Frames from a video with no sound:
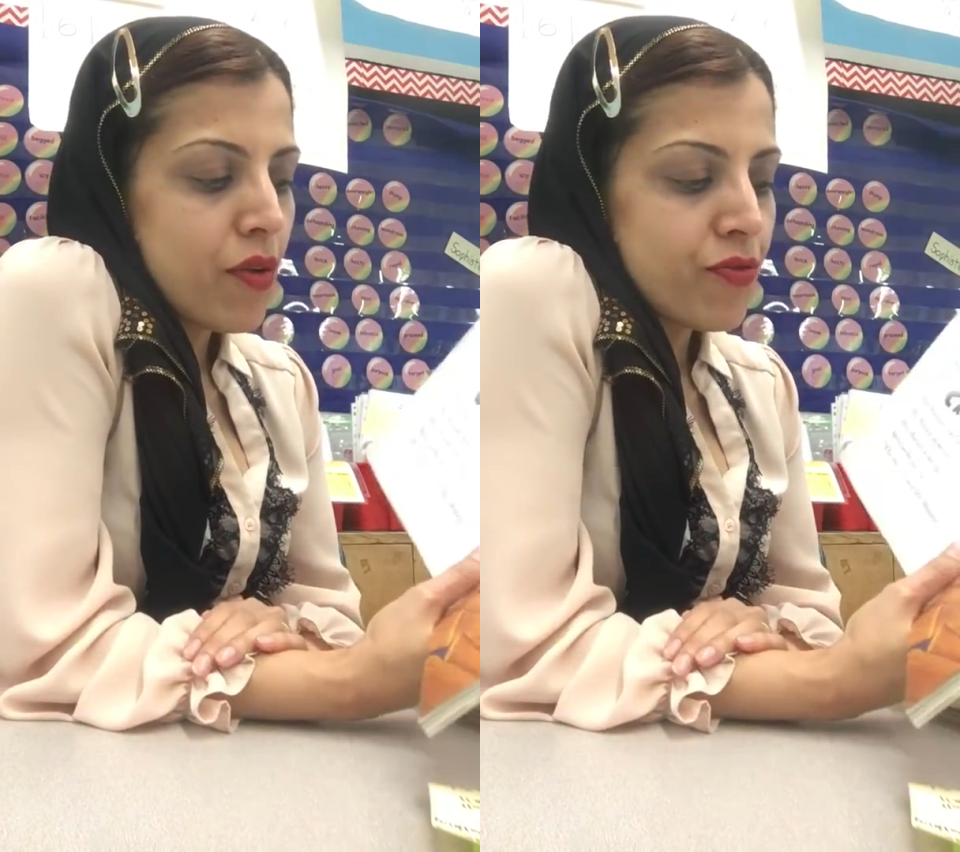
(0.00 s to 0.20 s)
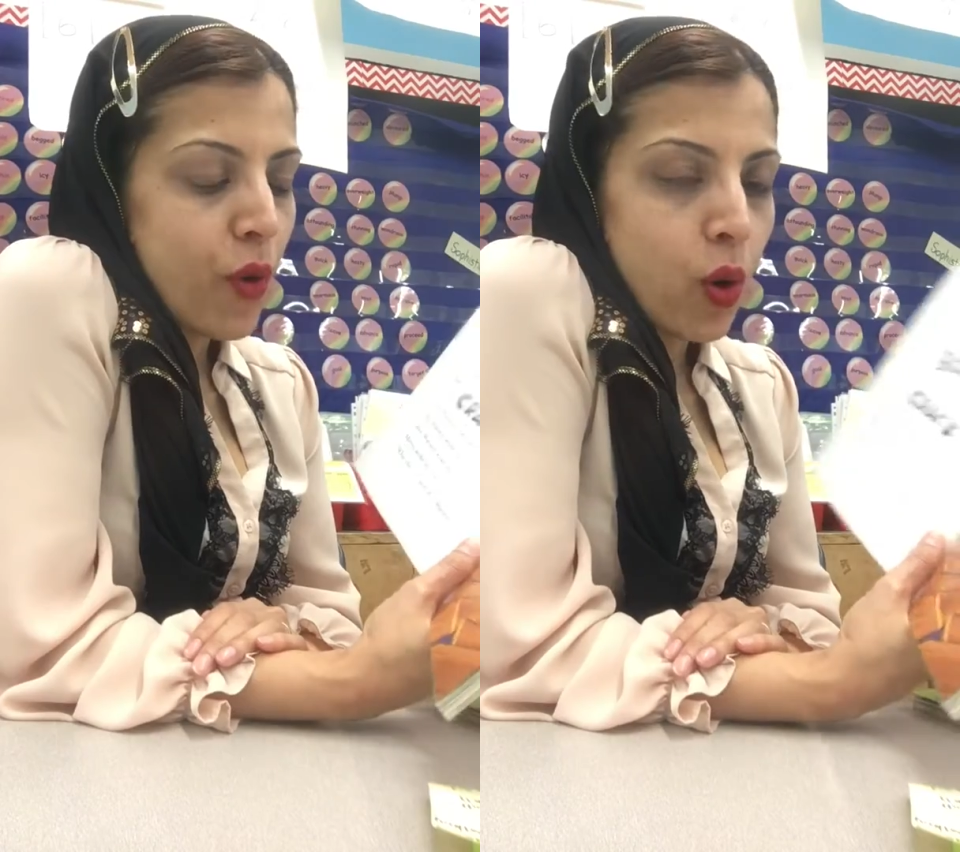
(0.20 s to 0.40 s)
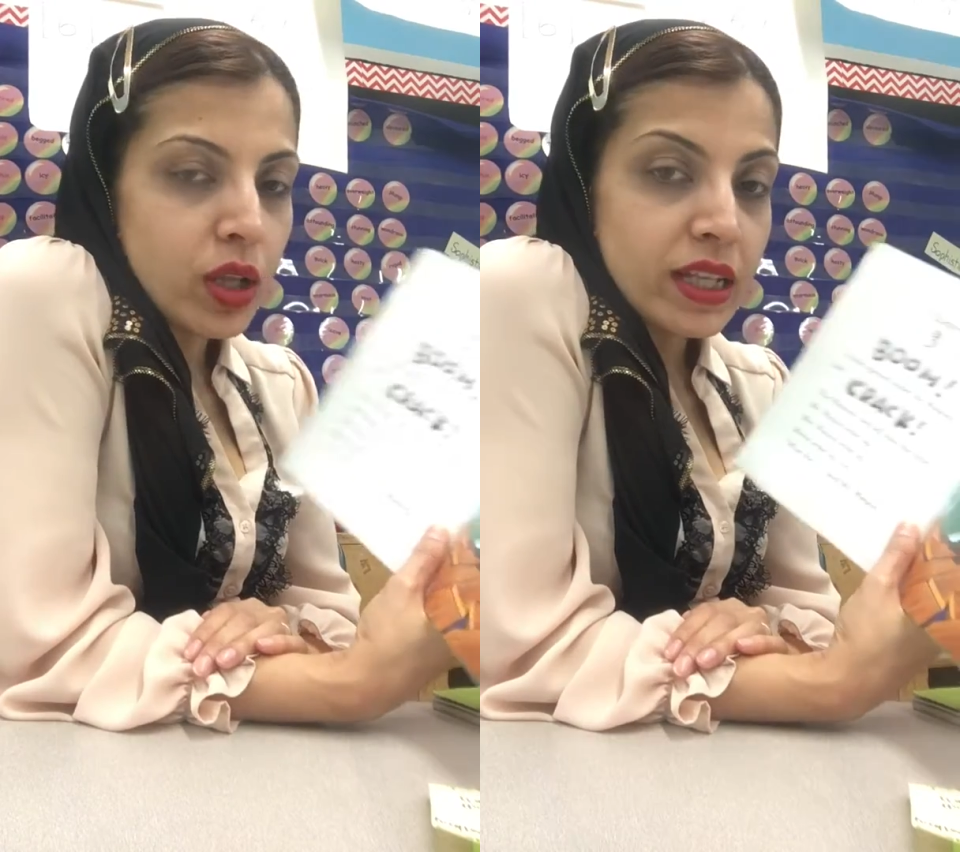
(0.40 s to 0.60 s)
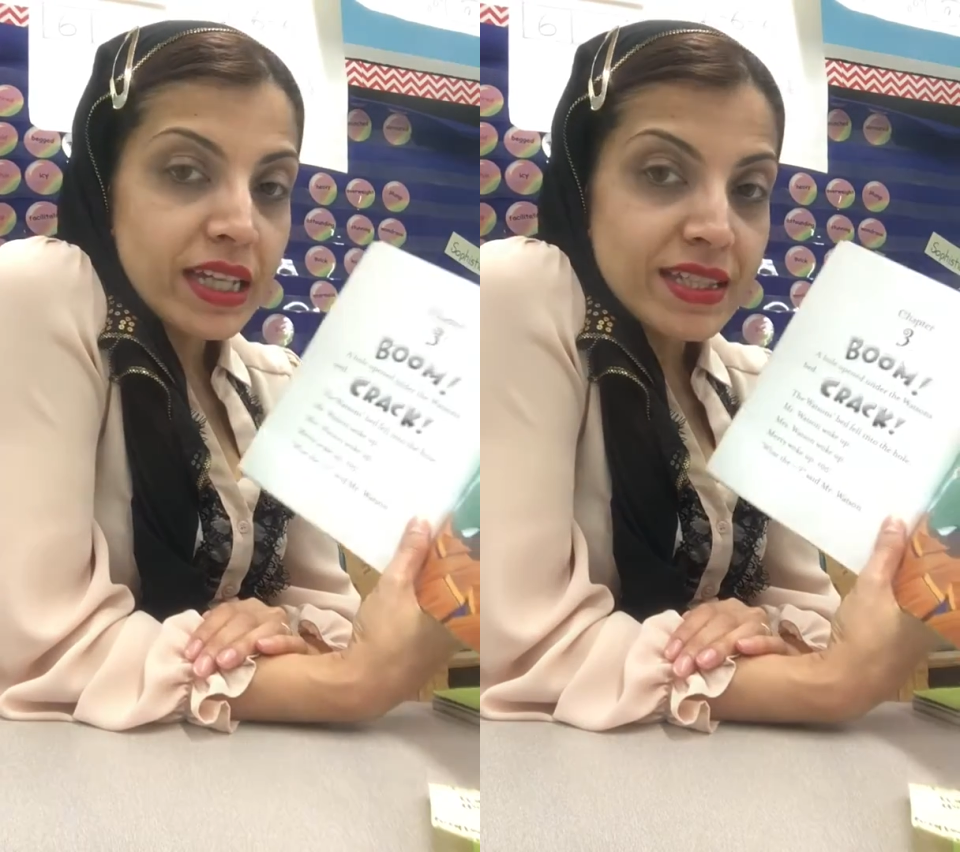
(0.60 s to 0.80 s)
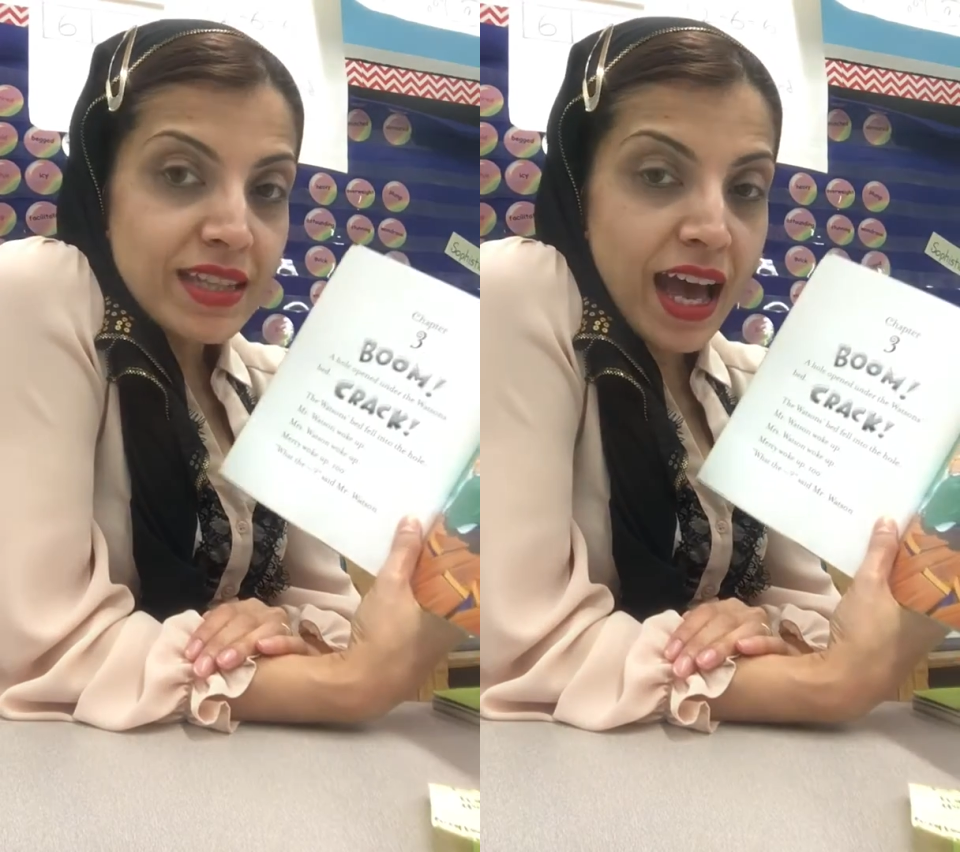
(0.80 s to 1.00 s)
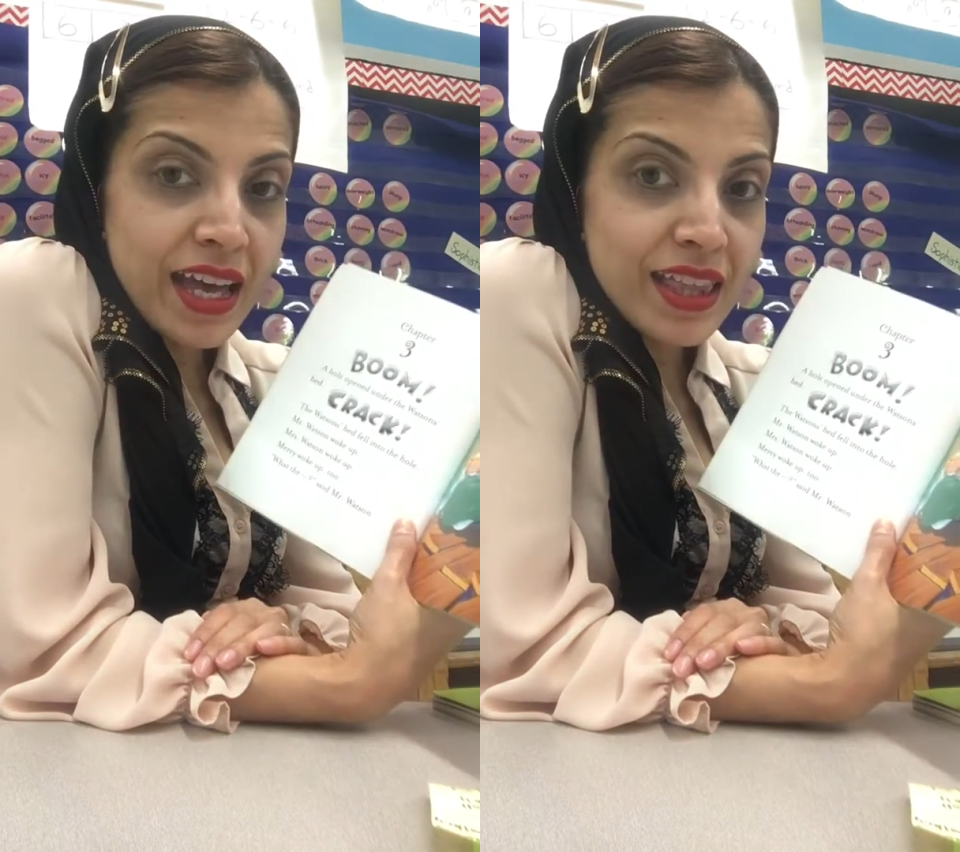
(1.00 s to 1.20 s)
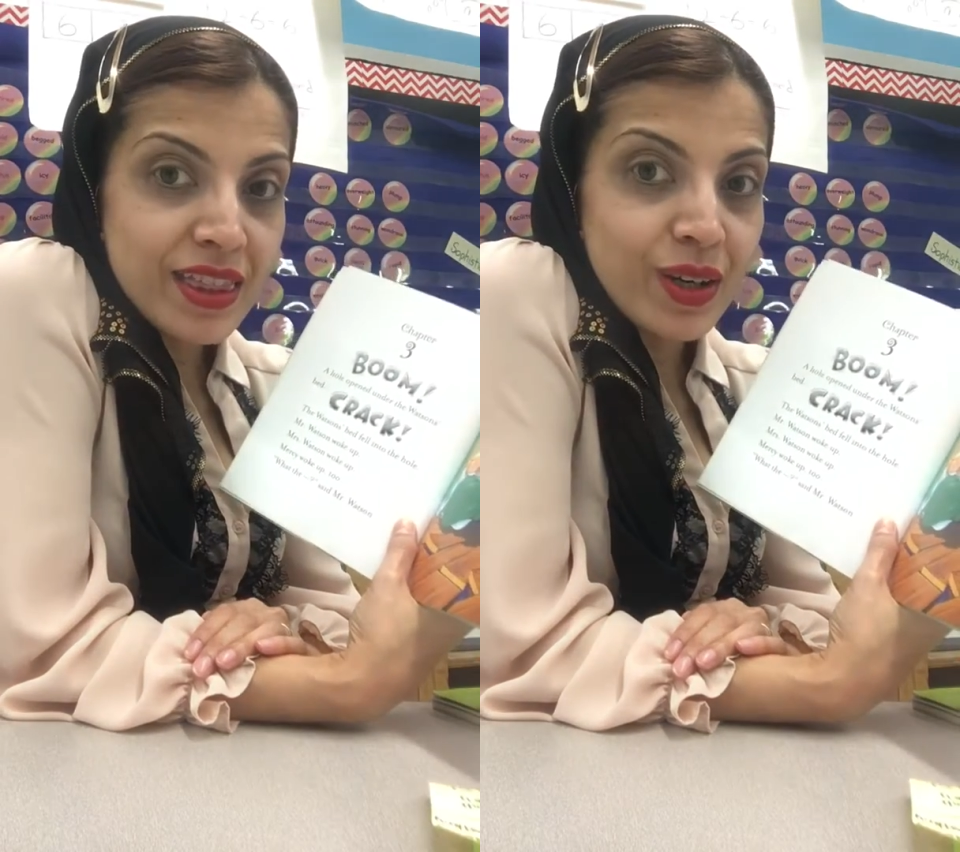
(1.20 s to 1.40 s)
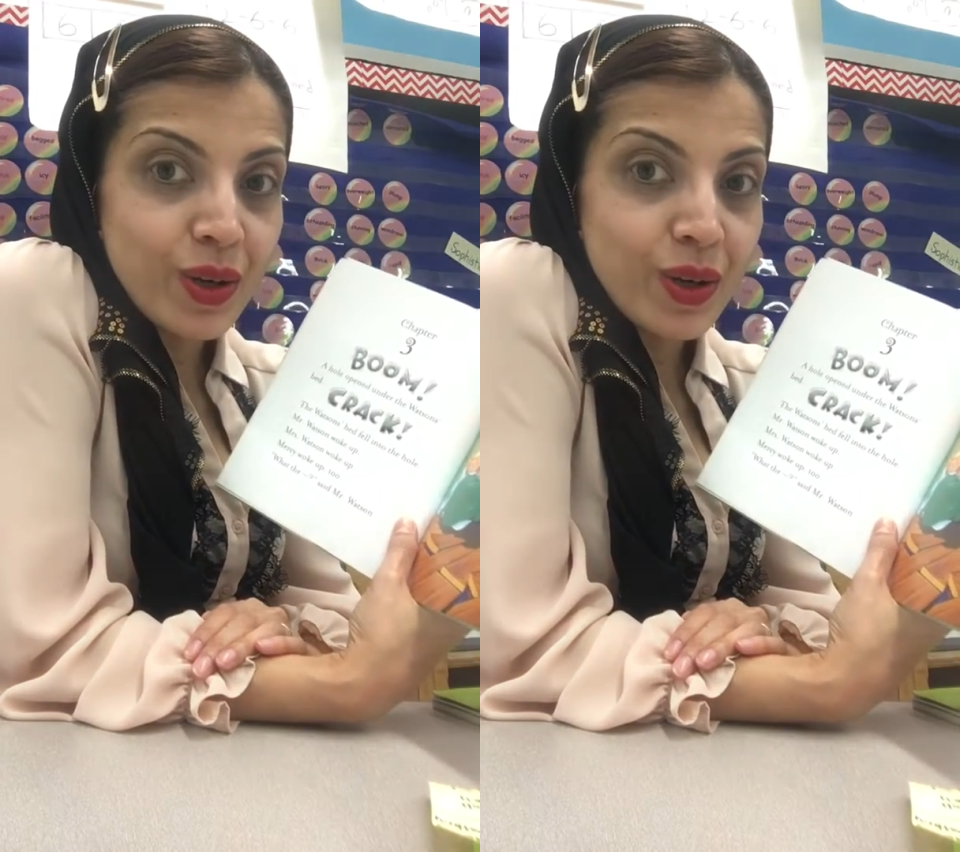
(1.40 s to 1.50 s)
fall inside the